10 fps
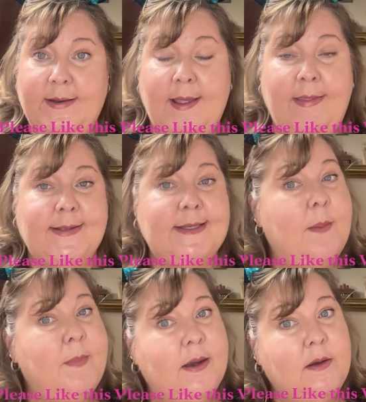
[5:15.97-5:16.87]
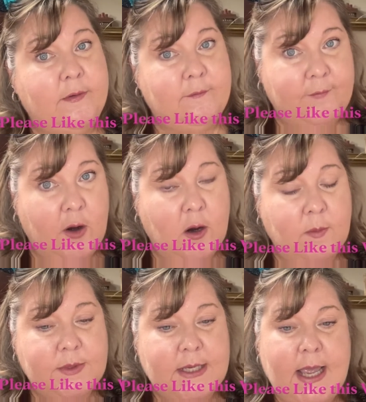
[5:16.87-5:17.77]
Now, that's not been
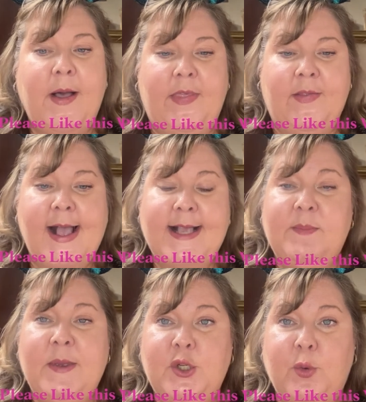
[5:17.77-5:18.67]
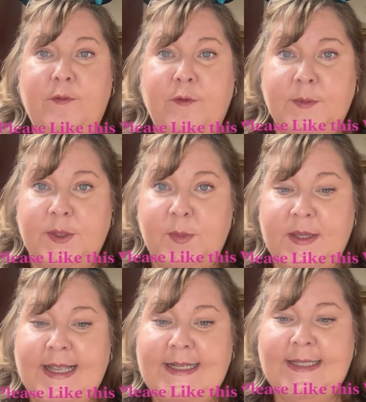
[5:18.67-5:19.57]
confirmed, but the last major refurbishment
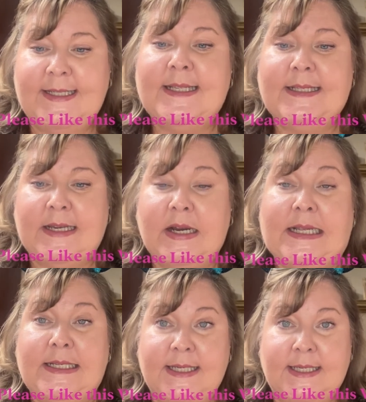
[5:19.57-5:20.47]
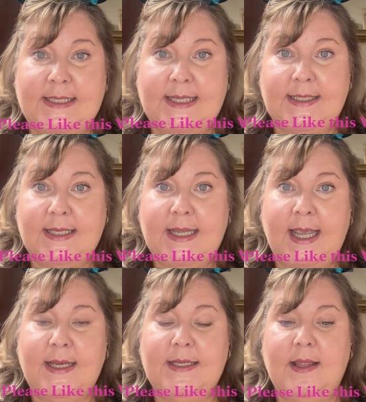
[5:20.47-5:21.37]
they did to this area did
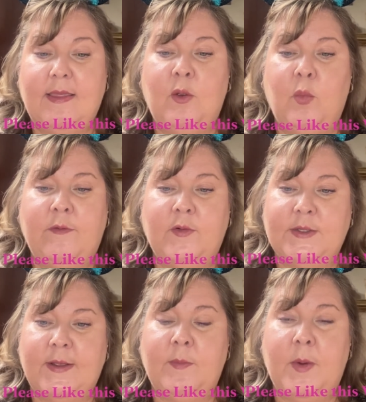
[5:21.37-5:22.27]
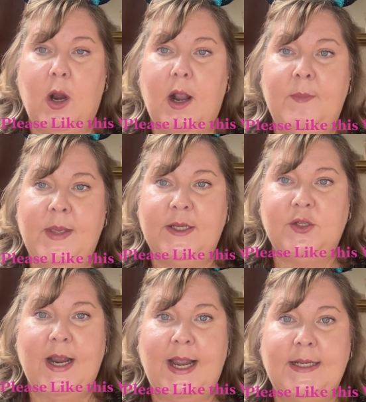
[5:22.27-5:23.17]
necessitate the Rivers of America being
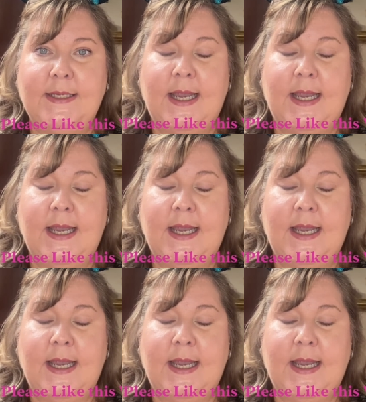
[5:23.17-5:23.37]
drained,